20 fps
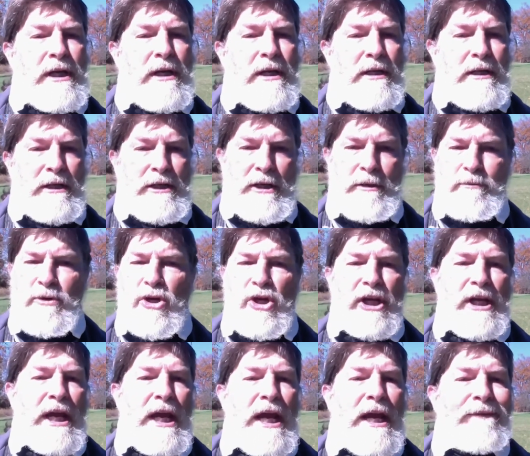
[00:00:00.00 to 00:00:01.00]

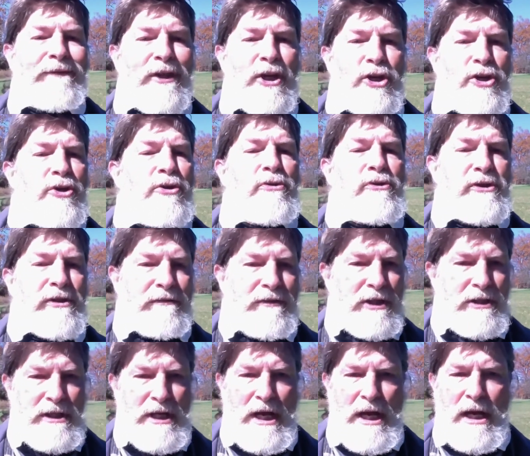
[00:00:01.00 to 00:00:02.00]
communicate the news of the
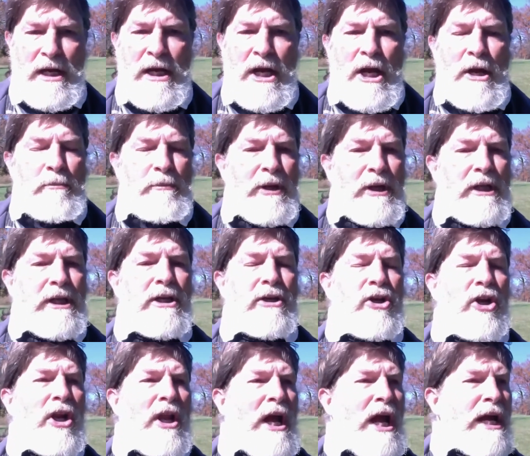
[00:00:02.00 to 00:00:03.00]
day,
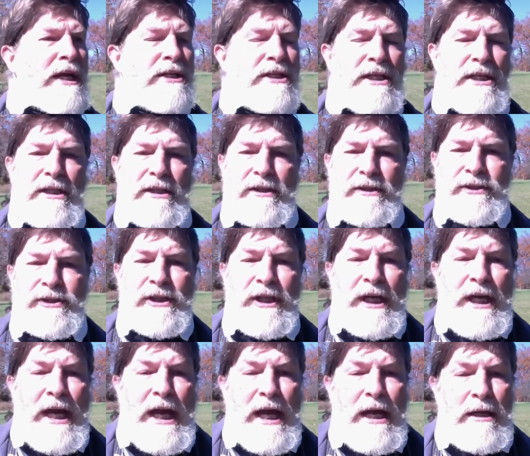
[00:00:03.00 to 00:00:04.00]
political ideas,
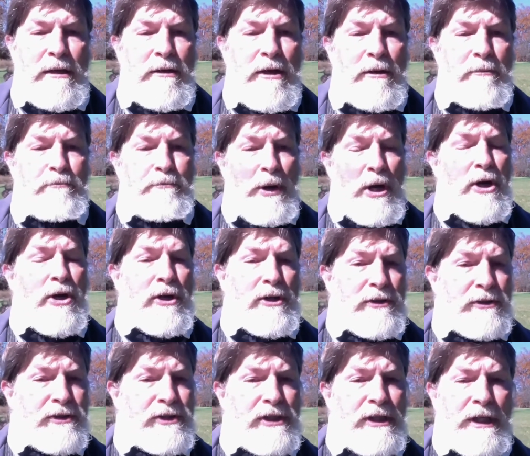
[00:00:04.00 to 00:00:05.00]
and
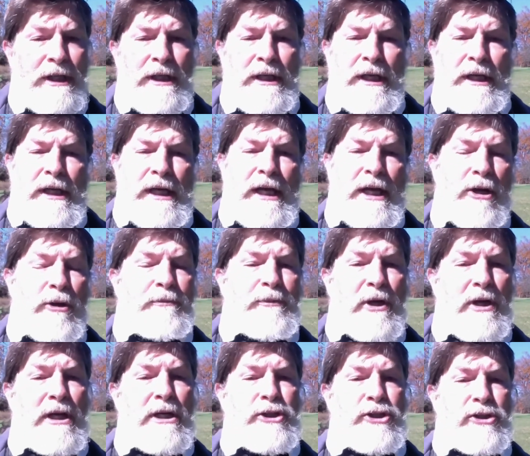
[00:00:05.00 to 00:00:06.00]
Burns helped
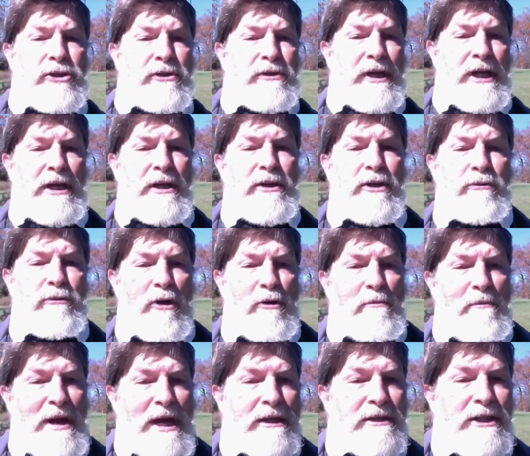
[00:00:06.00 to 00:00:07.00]
usher in the
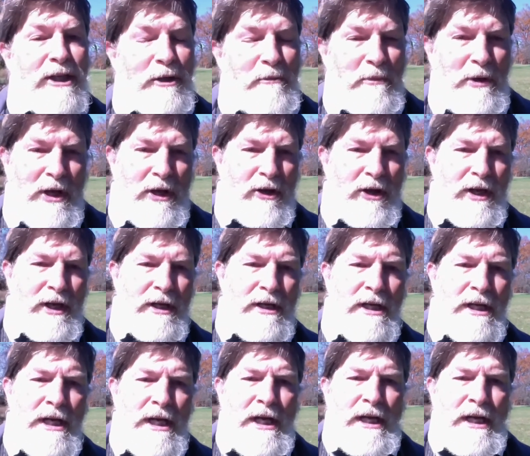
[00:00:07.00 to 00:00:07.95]
Romantic period,